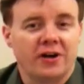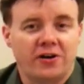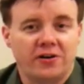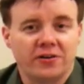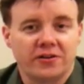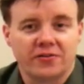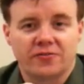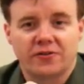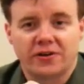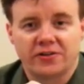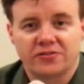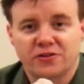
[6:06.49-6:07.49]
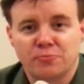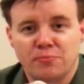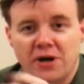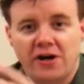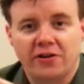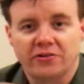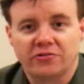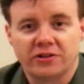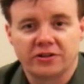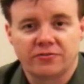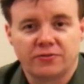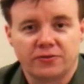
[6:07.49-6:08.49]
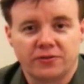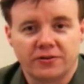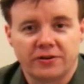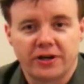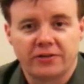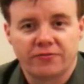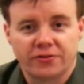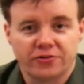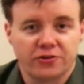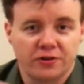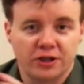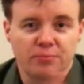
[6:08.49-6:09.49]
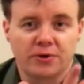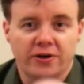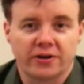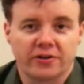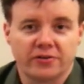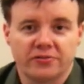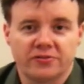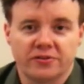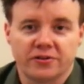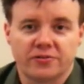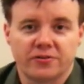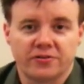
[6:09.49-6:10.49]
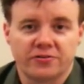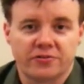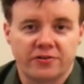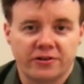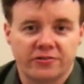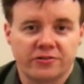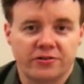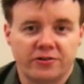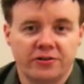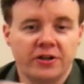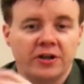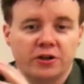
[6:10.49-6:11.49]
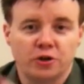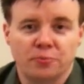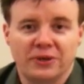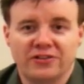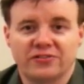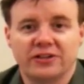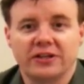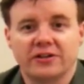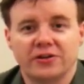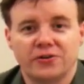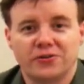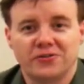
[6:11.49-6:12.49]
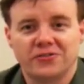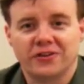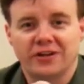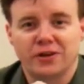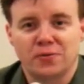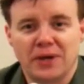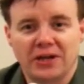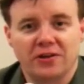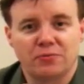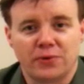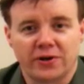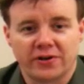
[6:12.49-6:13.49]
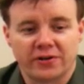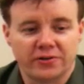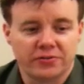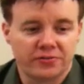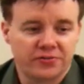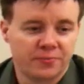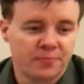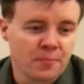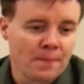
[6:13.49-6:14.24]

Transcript: all the different symbology for 2D barcodes, and of course traditional UPC codes and the mailing barcodes.